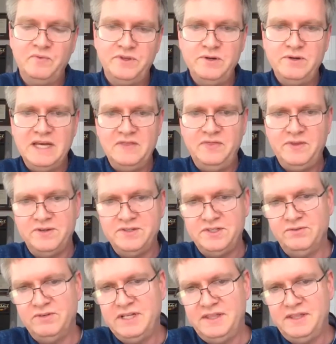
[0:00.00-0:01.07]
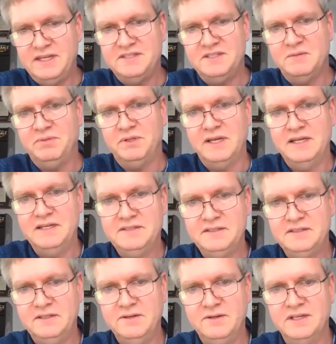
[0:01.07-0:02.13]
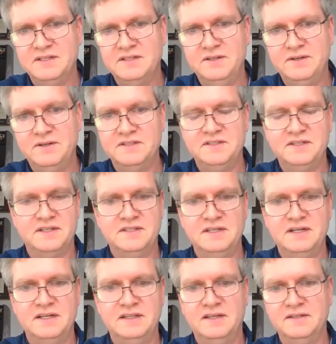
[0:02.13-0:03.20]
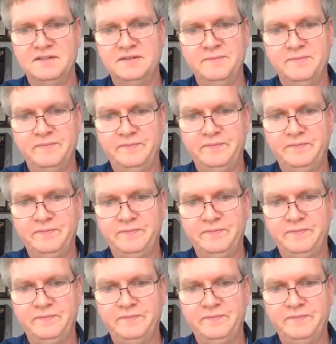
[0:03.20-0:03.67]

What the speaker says: You get those three things in place, you can succeed at this.